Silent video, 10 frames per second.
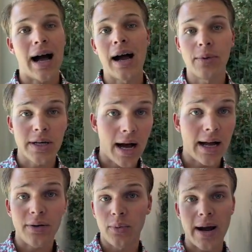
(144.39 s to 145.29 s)
I would
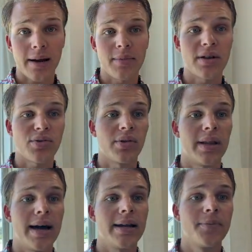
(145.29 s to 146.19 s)
not recommend
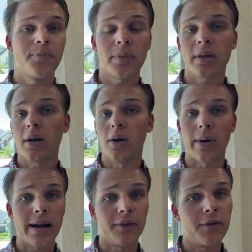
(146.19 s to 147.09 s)
Celina
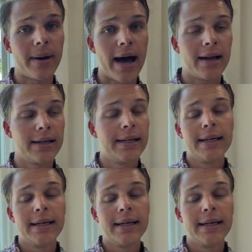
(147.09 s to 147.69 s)
right off the bat